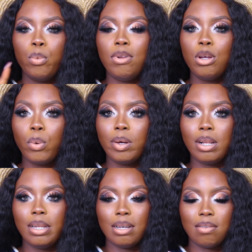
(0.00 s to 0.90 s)
really
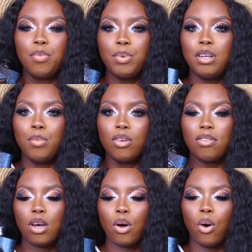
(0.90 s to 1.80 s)
quickly. It's pretty much
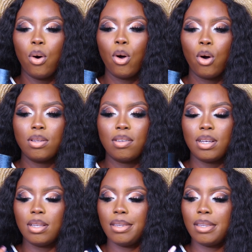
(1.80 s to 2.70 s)
alcohol
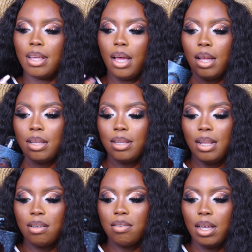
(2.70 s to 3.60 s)
content, and
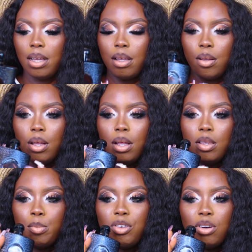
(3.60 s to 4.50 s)
that's like
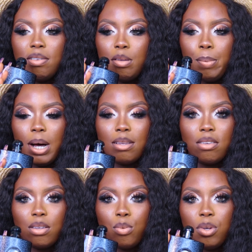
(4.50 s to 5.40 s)
the majority
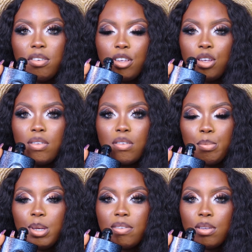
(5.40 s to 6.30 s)
part in which it is to
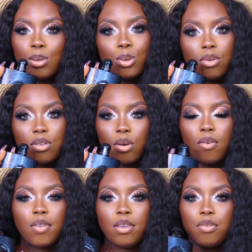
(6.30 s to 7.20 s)
mix the notes
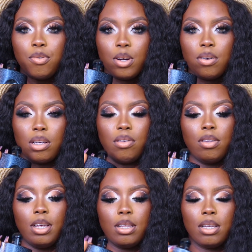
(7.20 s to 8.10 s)
of this fragrance
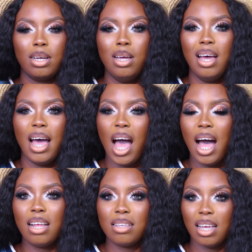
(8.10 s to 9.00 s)
together,
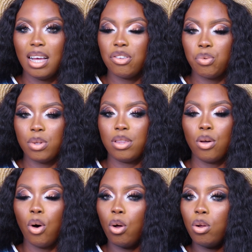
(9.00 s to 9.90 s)
and as with
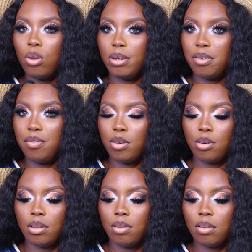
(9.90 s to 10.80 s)
all other
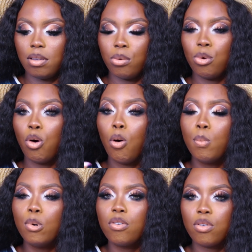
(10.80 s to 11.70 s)
fragrances as well, or
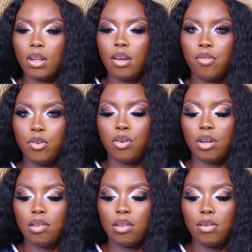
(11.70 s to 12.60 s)
most other
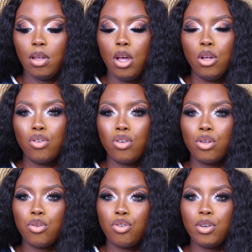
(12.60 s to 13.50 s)
fragrances. So
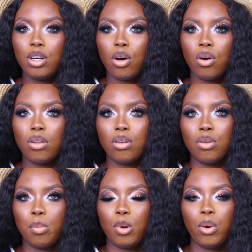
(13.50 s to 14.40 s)
the trick, or the
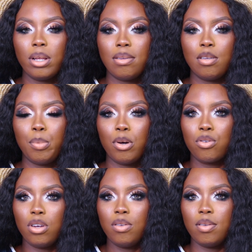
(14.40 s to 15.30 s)
number one tip I
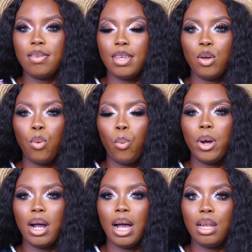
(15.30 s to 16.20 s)
was going to say,
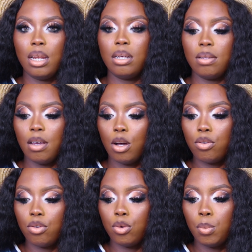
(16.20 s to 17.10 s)
where I learned how
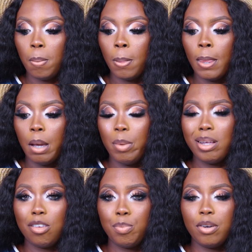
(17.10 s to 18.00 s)
to
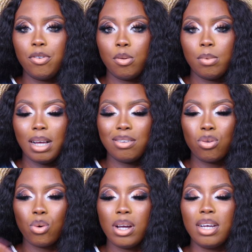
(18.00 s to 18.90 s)
make this perfume
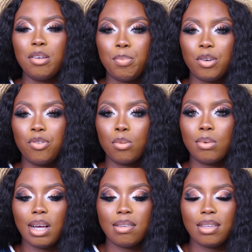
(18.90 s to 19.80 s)
last, or any
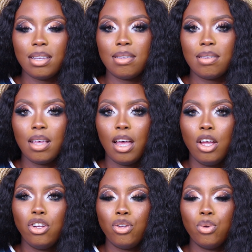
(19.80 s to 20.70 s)
perfume last, is,
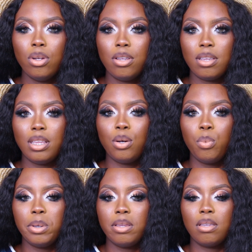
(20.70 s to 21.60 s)
you know, the
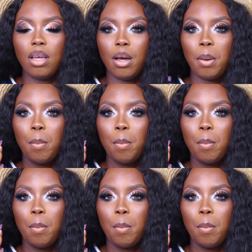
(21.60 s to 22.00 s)
thing with